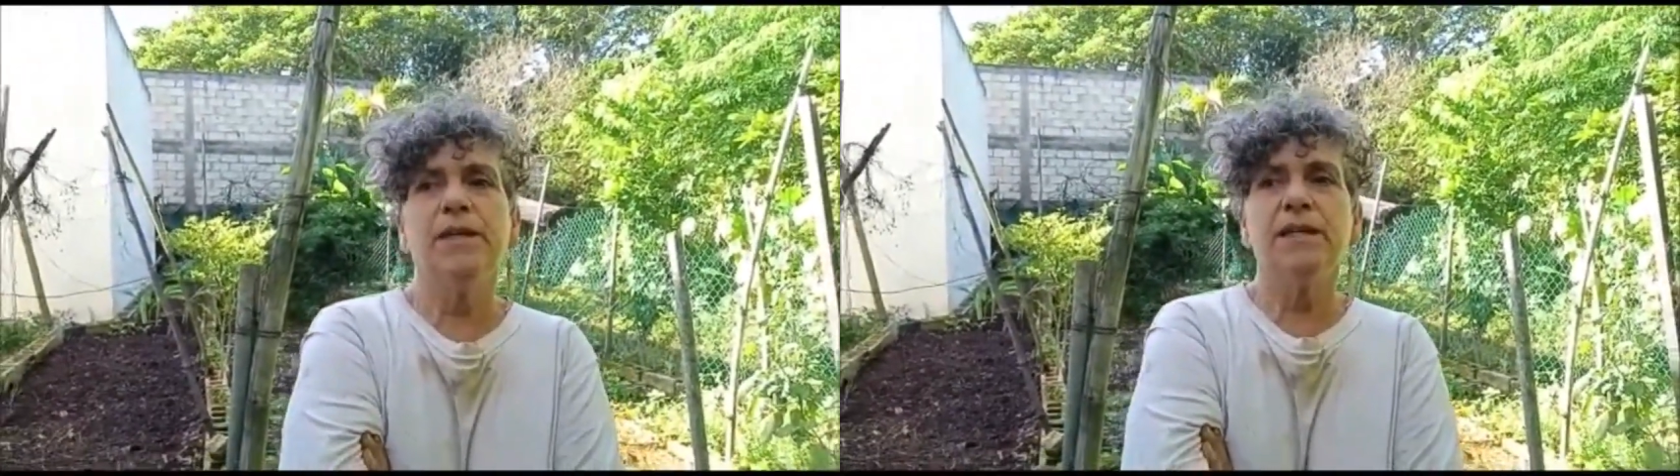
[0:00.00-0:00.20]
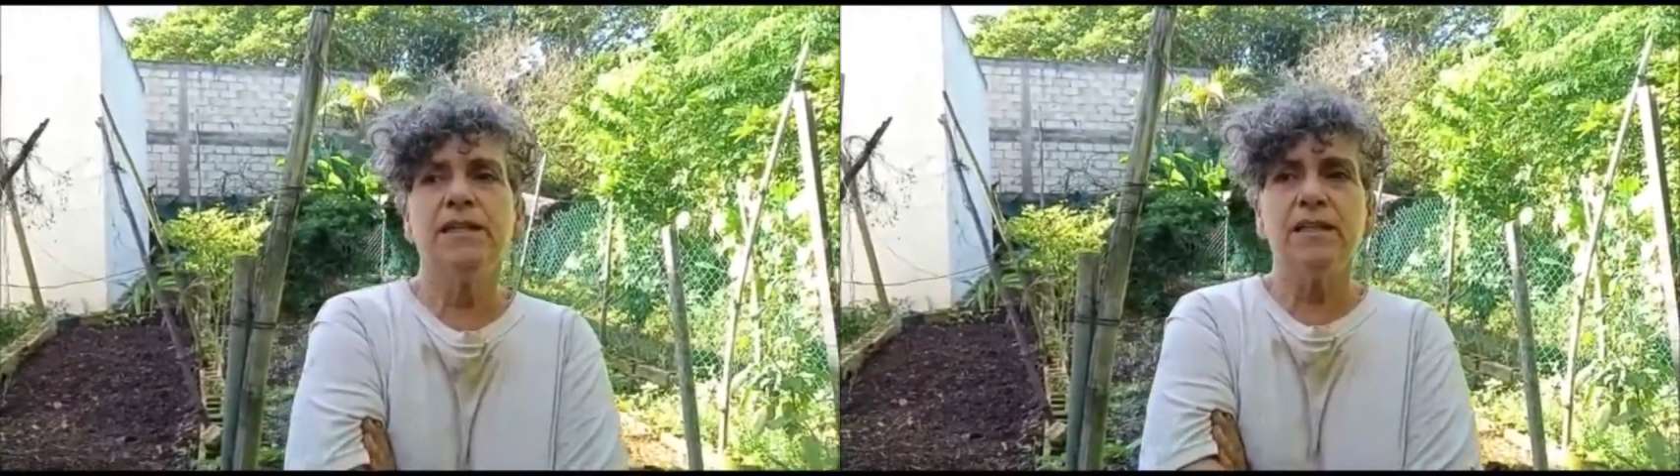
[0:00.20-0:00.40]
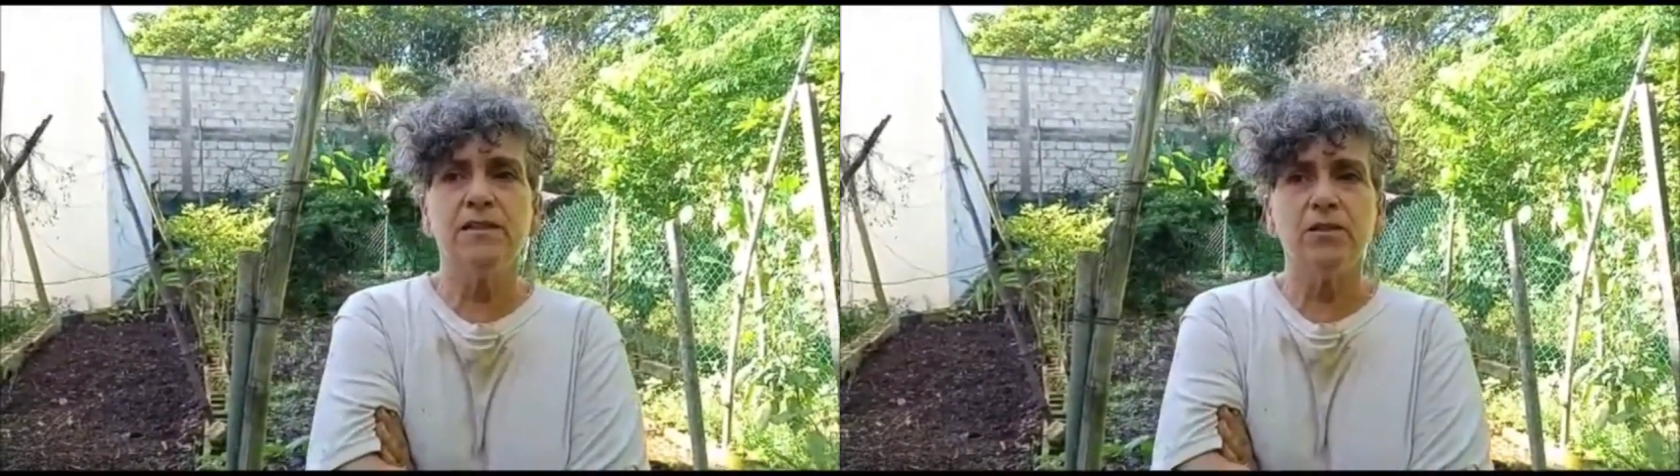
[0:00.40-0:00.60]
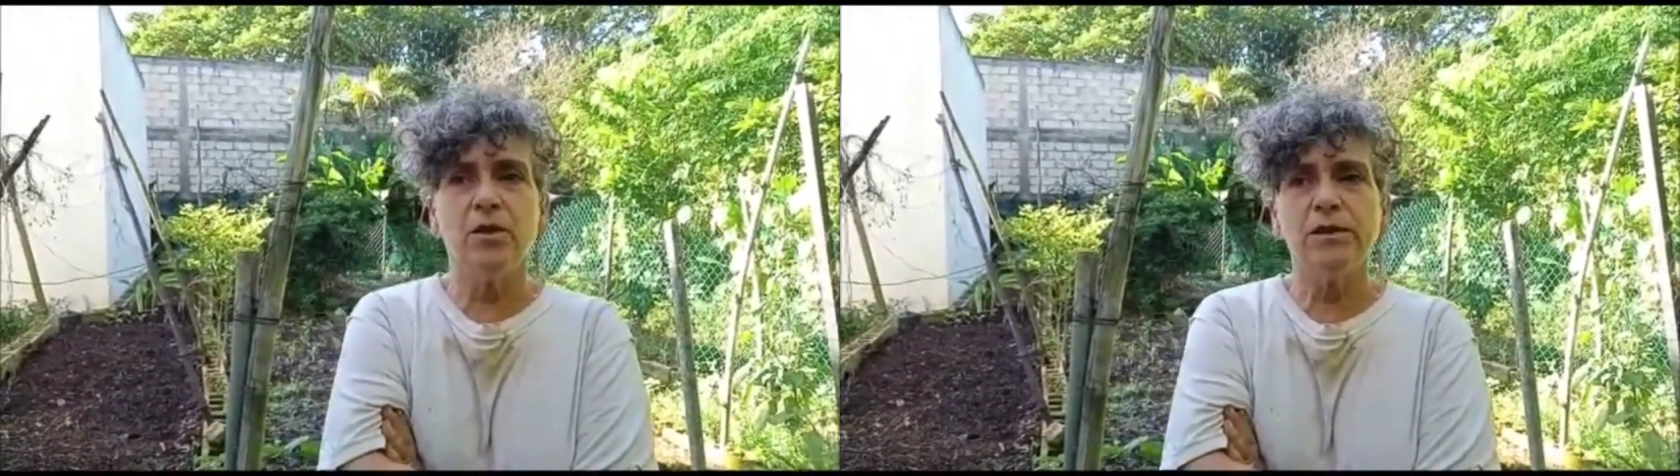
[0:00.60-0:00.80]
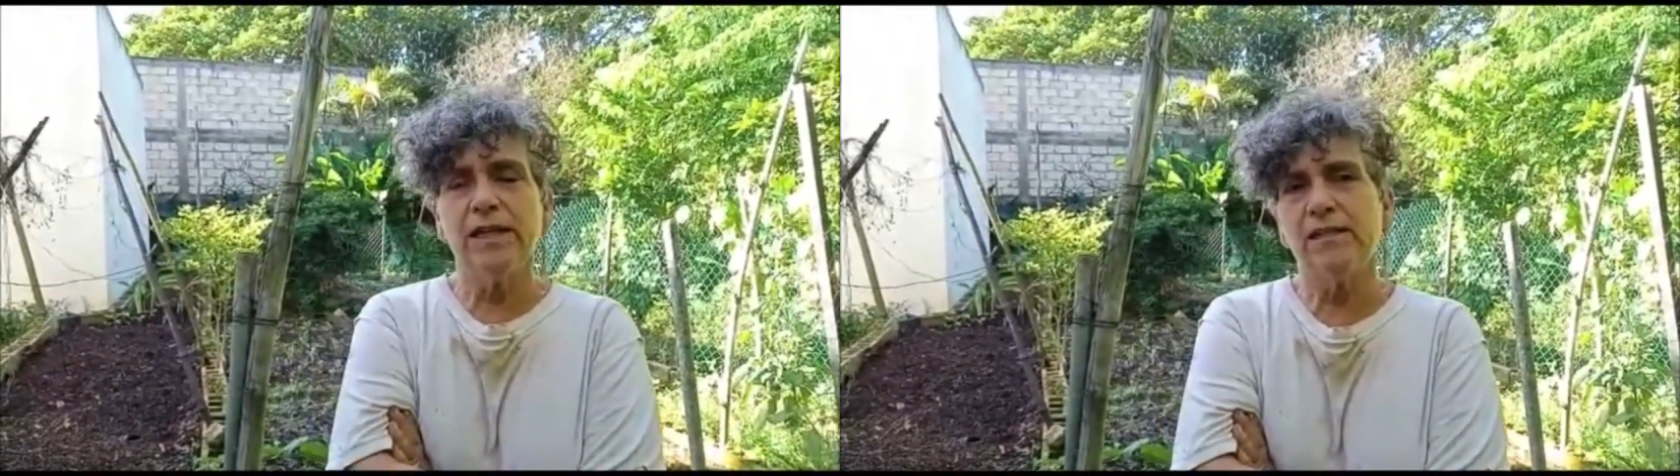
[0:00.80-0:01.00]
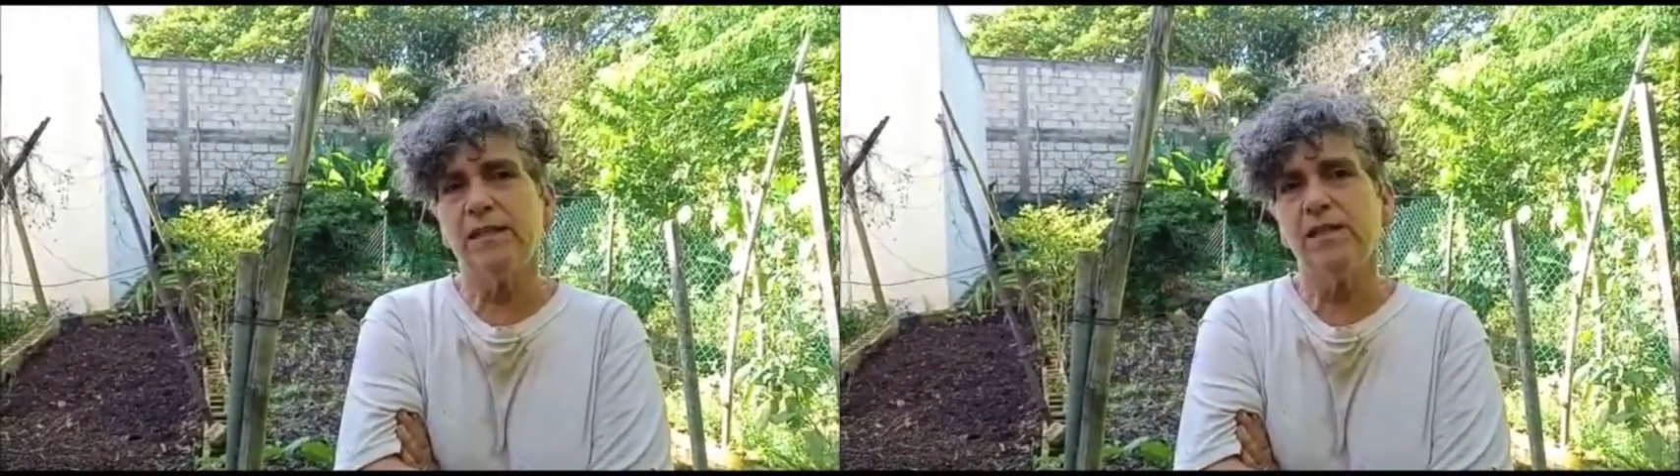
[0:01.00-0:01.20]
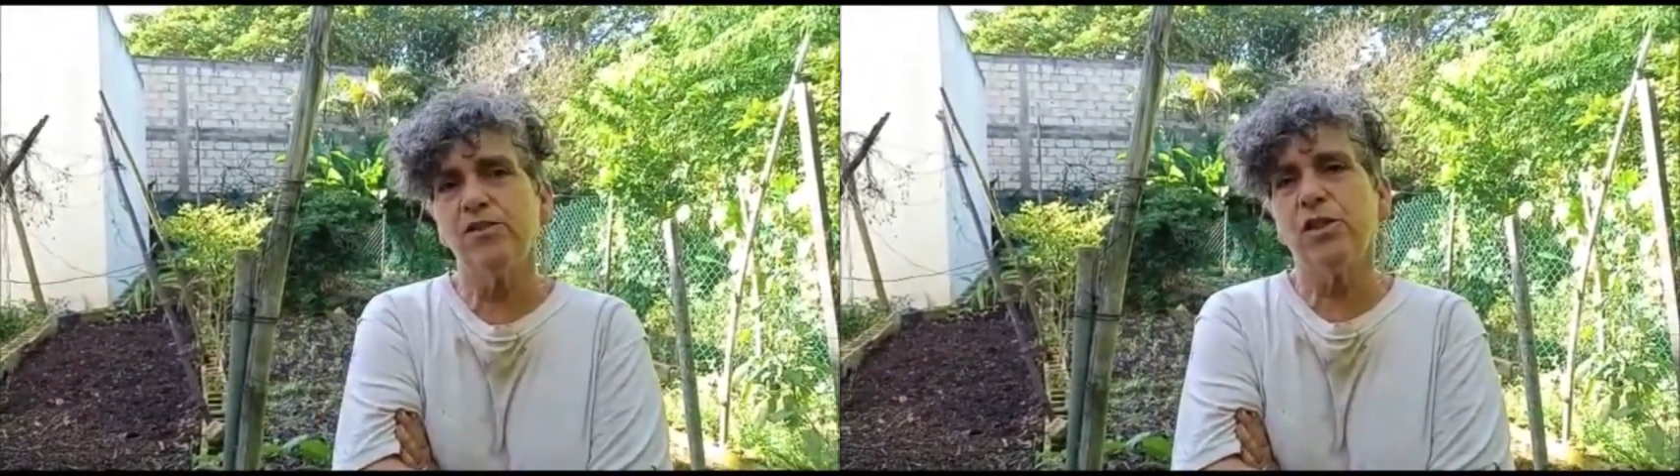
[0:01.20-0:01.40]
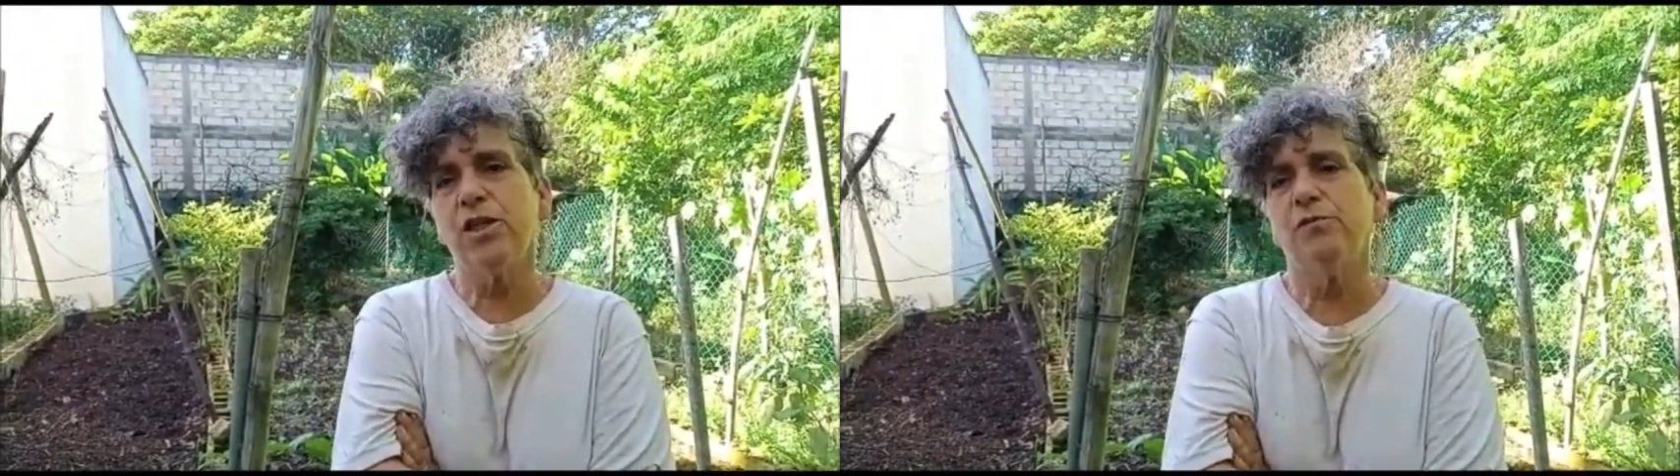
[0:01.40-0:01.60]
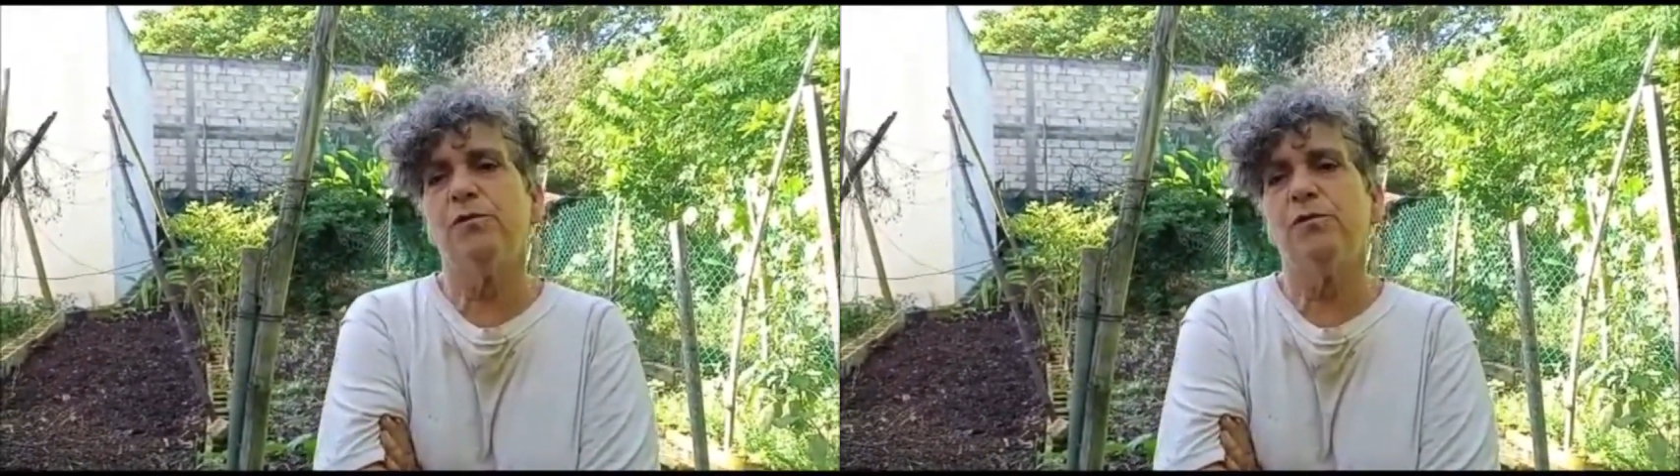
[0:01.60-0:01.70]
it is not essential